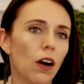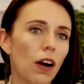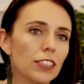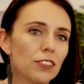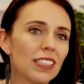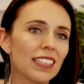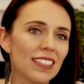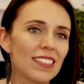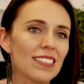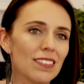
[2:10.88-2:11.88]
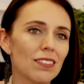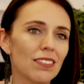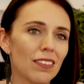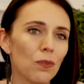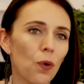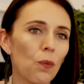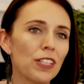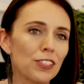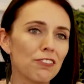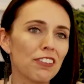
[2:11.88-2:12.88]
I do think it's what we
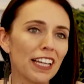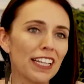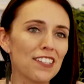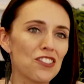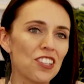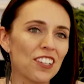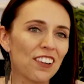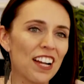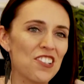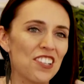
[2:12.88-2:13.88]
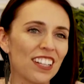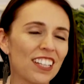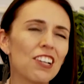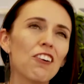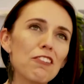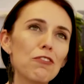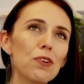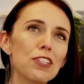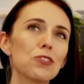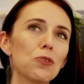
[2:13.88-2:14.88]
do for that next generation. We've
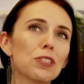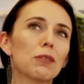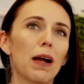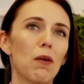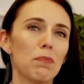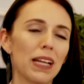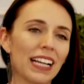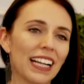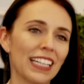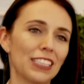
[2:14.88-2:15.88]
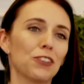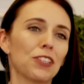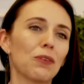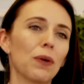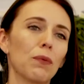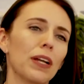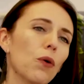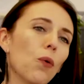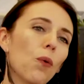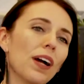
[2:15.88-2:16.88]
always talked about being a country where we
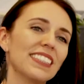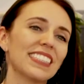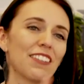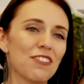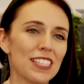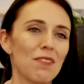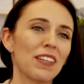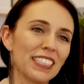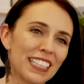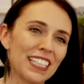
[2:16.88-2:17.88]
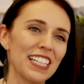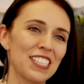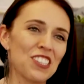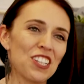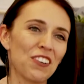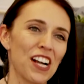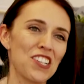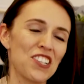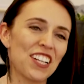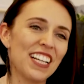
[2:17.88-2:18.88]
always gift something to the next
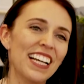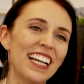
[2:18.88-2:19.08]
generation